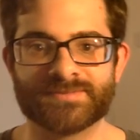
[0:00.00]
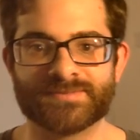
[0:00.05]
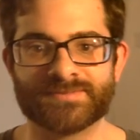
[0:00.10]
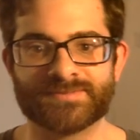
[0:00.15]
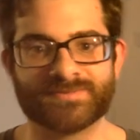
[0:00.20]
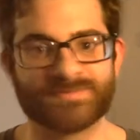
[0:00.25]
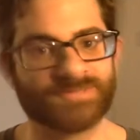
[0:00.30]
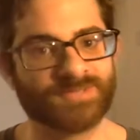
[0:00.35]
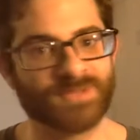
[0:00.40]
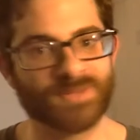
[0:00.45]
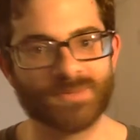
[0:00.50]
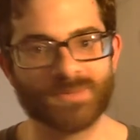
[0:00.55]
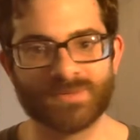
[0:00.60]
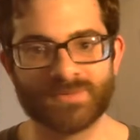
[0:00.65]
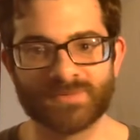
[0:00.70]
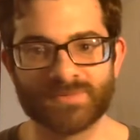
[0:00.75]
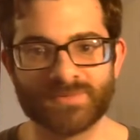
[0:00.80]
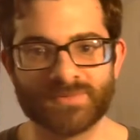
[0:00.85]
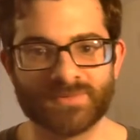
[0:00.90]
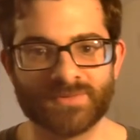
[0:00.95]

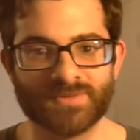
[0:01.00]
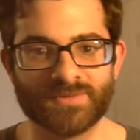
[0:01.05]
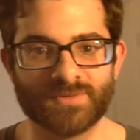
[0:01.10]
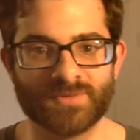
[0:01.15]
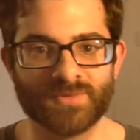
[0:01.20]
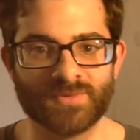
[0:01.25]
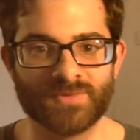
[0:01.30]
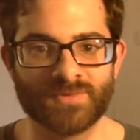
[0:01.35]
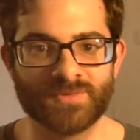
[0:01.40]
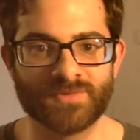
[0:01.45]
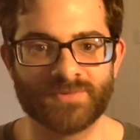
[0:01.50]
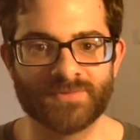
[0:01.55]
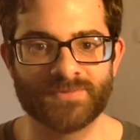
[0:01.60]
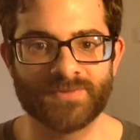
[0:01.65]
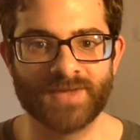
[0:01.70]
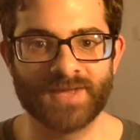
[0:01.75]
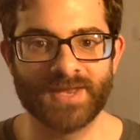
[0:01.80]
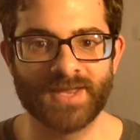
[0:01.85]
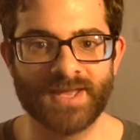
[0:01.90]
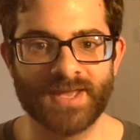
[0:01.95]
So we'll
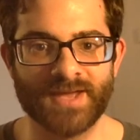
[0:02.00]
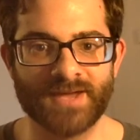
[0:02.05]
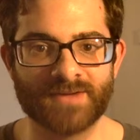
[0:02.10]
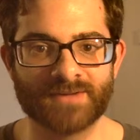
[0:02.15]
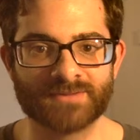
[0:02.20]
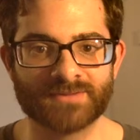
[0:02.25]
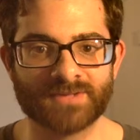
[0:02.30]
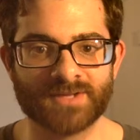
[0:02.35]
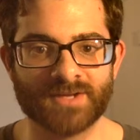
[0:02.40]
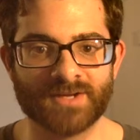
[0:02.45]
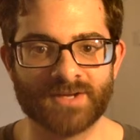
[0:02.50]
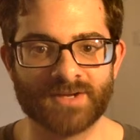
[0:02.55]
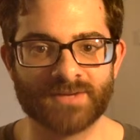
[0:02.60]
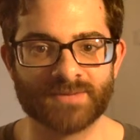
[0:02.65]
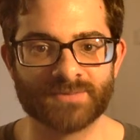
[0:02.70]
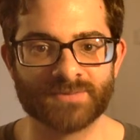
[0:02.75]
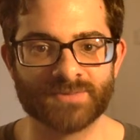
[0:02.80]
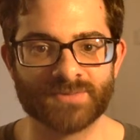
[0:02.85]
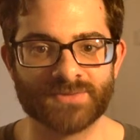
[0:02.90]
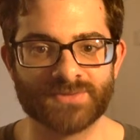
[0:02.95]
find out.
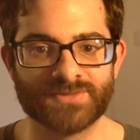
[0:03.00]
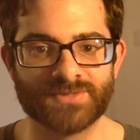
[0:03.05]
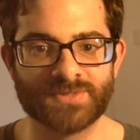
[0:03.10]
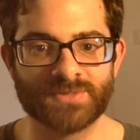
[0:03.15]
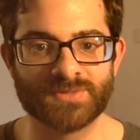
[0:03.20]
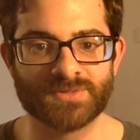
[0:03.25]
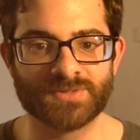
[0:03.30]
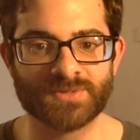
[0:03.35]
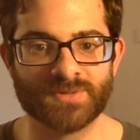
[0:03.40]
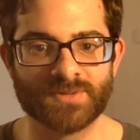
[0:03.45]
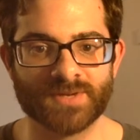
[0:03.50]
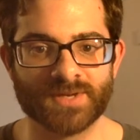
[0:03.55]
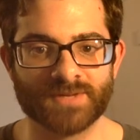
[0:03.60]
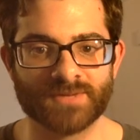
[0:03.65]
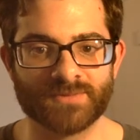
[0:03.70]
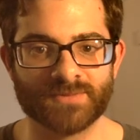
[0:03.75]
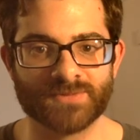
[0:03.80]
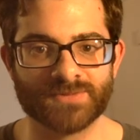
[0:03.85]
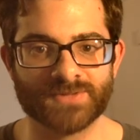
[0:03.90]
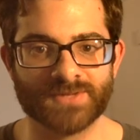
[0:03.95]
We'll see what's going
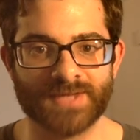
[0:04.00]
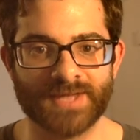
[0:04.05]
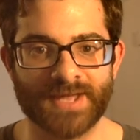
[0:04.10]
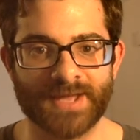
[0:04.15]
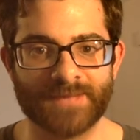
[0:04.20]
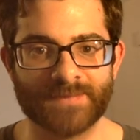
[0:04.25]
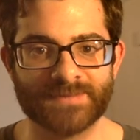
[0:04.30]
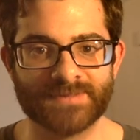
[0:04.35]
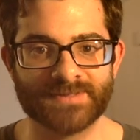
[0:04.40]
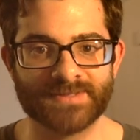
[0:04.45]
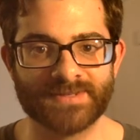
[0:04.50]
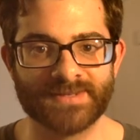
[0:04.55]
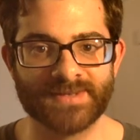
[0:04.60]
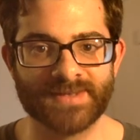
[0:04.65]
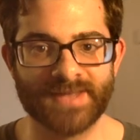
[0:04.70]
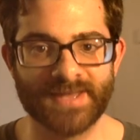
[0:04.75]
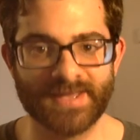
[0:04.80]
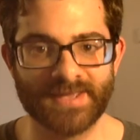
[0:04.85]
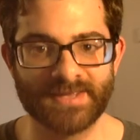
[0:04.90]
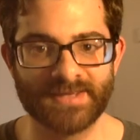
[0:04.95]
to happen
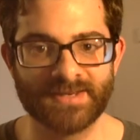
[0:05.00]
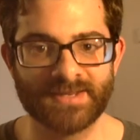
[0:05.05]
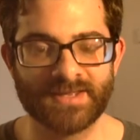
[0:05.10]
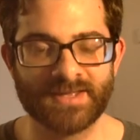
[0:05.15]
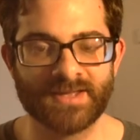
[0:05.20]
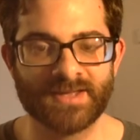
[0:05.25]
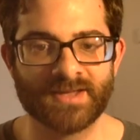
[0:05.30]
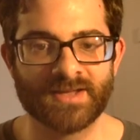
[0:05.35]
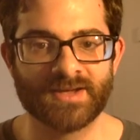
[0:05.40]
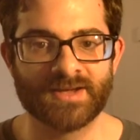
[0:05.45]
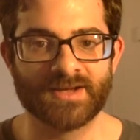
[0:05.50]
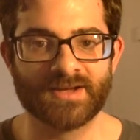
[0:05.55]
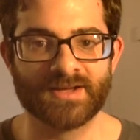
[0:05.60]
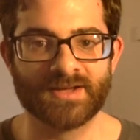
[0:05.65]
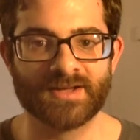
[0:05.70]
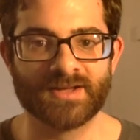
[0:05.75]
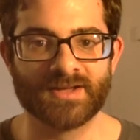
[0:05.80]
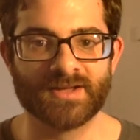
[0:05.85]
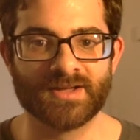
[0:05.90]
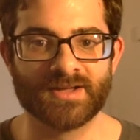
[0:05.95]
tonight.
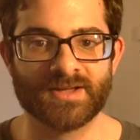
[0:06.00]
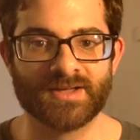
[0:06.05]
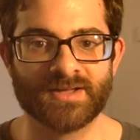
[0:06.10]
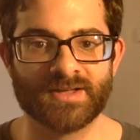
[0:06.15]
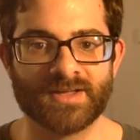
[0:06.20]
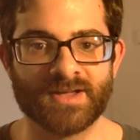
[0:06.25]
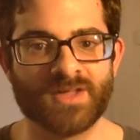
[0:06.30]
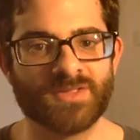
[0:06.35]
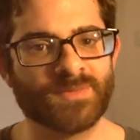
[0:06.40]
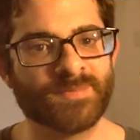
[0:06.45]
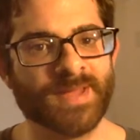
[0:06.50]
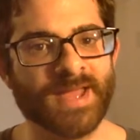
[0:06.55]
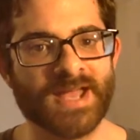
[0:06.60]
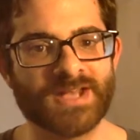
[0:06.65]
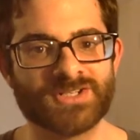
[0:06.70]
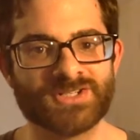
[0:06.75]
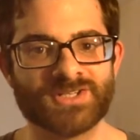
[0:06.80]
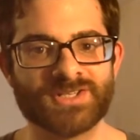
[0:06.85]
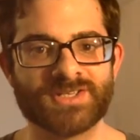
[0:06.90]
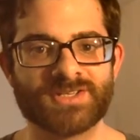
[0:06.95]
Other
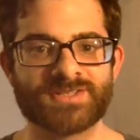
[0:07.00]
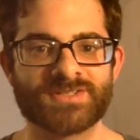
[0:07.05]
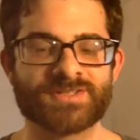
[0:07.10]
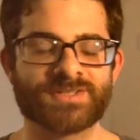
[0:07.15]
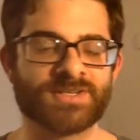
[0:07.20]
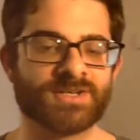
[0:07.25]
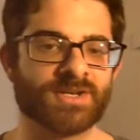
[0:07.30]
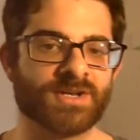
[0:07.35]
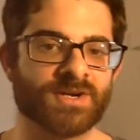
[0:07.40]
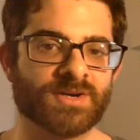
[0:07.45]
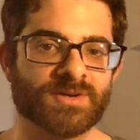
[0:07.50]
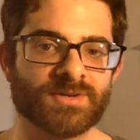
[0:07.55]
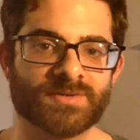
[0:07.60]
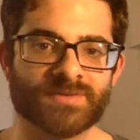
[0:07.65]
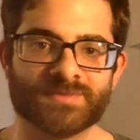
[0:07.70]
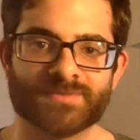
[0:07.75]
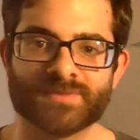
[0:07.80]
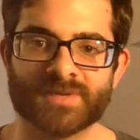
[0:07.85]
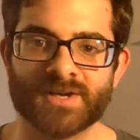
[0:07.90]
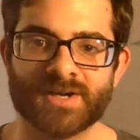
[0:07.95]
matches, Dean
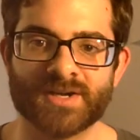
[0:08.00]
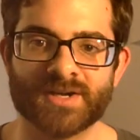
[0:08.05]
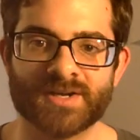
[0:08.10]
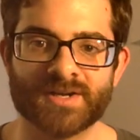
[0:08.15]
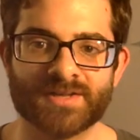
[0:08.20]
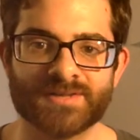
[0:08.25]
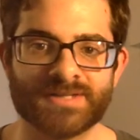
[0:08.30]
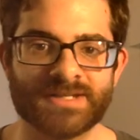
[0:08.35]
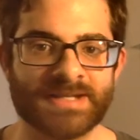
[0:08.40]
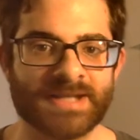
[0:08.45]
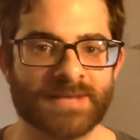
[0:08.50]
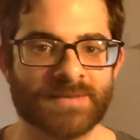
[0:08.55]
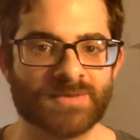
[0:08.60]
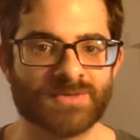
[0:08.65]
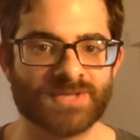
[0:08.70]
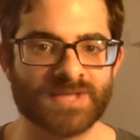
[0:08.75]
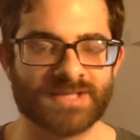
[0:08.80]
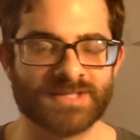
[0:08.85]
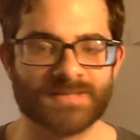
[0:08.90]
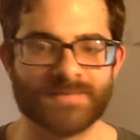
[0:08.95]
Ambrose
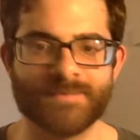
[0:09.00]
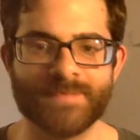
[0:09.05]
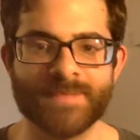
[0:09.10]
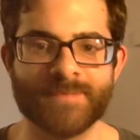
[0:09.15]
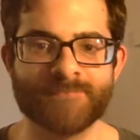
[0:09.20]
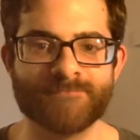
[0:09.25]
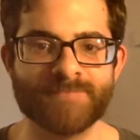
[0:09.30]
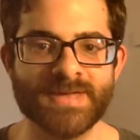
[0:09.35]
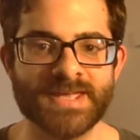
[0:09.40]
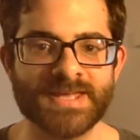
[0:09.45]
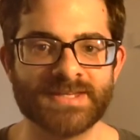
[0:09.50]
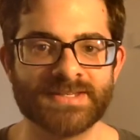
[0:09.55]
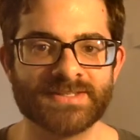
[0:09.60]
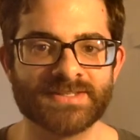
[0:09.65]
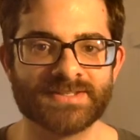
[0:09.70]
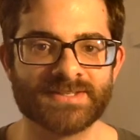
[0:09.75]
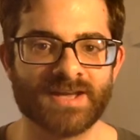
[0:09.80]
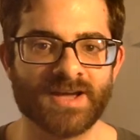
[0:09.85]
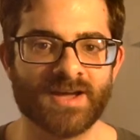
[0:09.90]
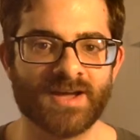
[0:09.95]
against The
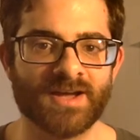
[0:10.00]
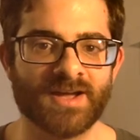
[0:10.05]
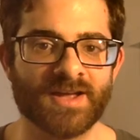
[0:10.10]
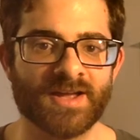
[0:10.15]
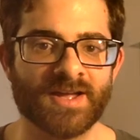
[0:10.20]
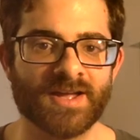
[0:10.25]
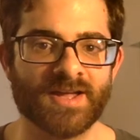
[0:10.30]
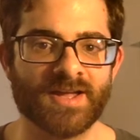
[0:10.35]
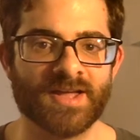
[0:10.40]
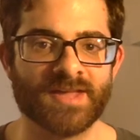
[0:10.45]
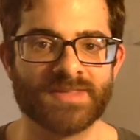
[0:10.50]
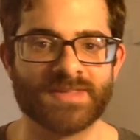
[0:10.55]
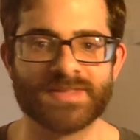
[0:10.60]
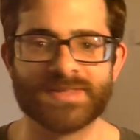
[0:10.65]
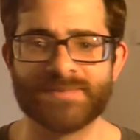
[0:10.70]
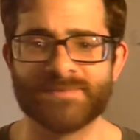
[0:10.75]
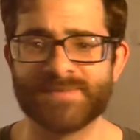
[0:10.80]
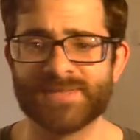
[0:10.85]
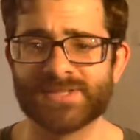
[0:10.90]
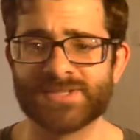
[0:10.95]
Miz. I think
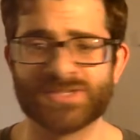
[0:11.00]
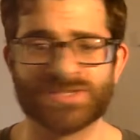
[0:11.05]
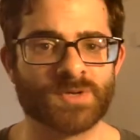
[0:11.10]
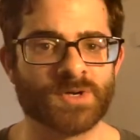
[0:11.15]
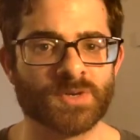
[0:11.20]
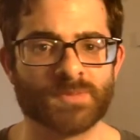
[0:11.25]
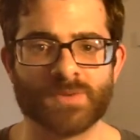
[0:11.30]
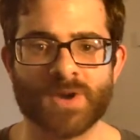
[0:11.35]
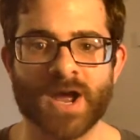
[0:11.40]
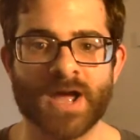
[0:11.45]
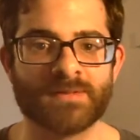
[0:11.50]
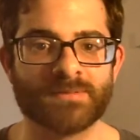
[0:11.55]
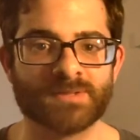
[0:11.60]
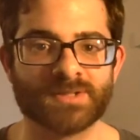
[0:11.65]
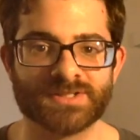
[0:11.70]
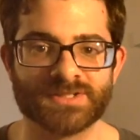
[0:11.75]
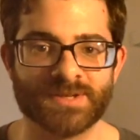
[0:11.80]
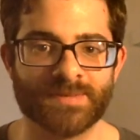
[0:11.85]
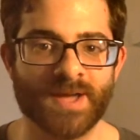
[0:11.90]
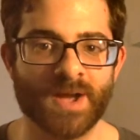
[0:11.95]
The Miz is going to probably
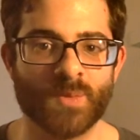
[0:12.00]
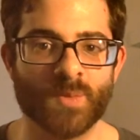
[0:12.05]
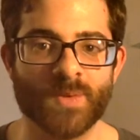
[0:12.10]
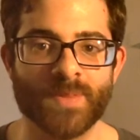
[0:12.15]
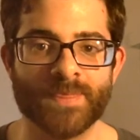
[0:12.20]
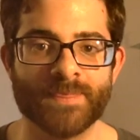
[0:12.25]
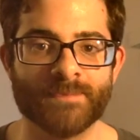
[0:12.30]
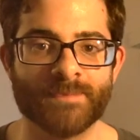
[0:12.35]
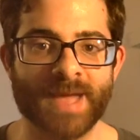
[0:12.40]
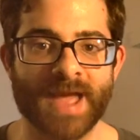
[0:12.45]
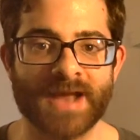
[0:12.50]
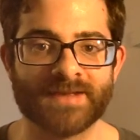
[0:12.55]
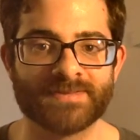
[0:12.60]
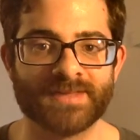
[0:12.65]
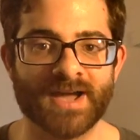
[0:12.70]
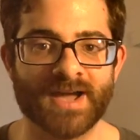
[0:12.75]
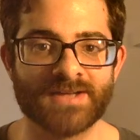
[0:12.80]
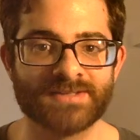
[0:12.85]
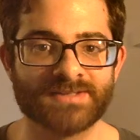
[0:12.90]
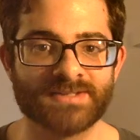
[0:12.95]
somehow win back the
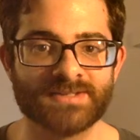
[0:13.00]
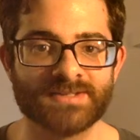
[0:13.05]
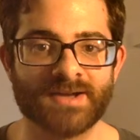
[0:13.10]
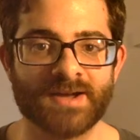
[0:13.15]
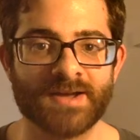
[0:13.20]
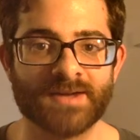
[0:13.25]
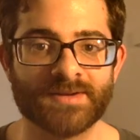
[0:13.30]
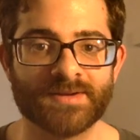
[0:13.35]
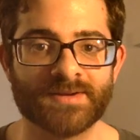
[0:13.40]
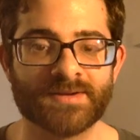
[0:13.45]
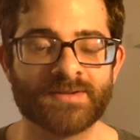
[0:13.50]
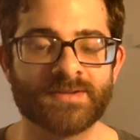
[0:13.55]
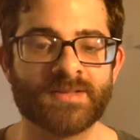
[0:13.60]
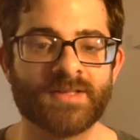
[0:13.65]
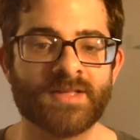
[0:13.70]
IC title.